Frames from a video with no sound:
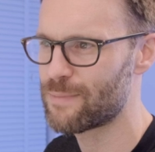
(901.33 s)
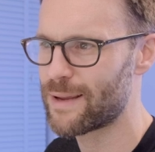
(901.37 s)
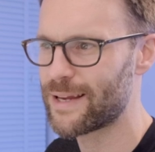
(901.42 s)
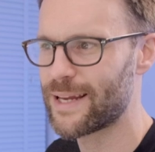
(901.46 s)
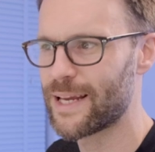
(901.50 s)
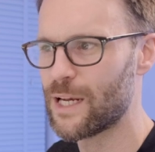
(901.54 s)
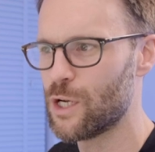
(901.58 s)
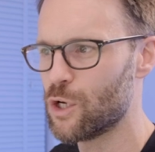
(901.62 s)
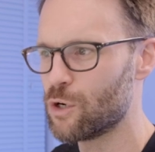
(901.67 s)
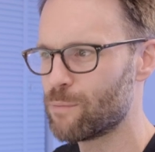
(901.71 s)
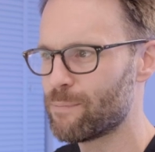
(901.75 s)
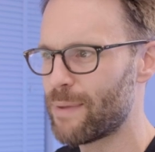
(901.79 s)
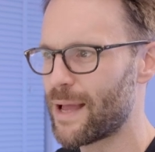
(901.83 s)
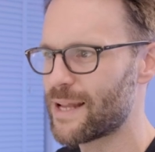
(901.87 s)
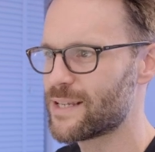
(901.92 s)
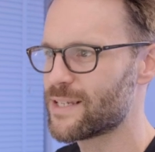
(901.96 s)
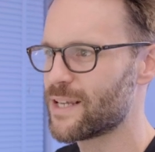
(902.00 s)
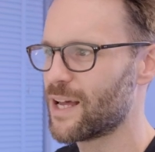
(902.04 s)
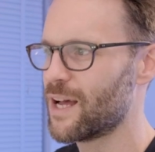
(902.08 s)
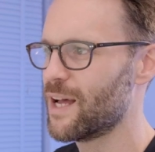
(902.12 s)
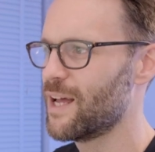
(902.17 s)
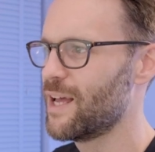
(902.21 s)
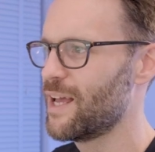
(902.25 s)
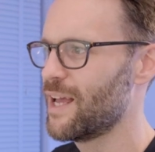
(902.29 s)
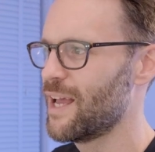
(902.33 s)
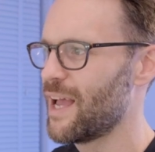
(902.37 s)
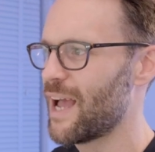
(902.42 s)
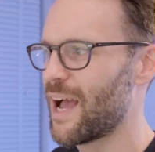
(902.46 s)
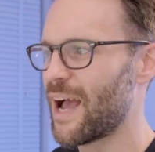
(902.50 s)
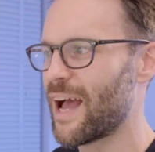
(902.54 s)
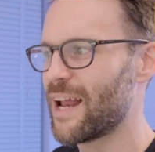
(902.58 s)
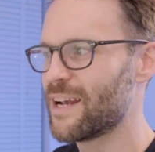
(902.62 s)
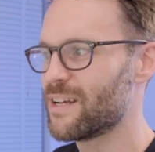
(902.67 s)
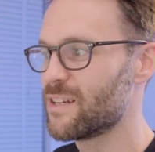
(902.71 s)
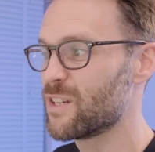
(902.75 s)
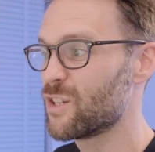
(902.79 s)
make it look better
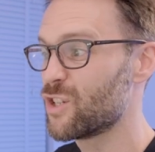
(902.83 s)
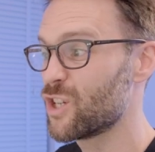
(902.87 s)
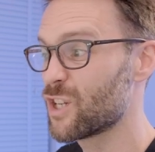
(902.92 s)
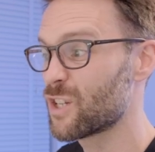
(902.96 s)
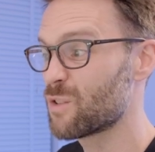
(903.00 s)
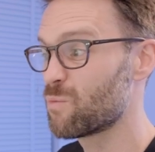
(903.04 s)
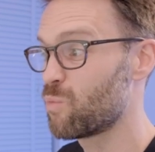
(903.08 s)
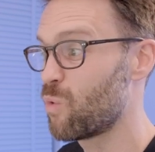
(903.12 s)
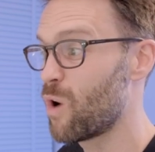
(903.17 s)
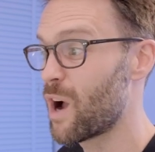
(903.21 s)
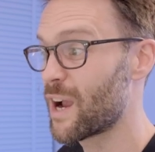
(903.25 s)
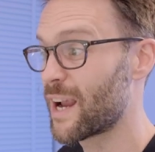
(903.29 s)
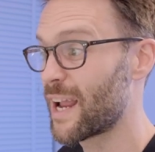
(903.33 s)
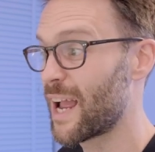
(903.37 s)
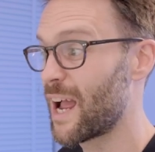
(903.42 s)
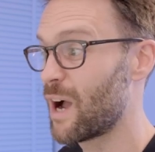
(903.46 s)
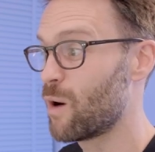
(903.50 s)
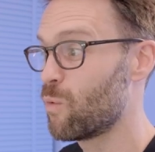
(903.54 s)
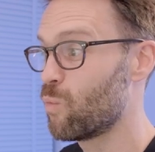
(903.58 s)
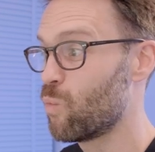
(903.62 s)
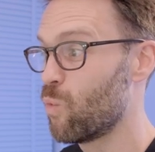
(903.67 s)
and just work out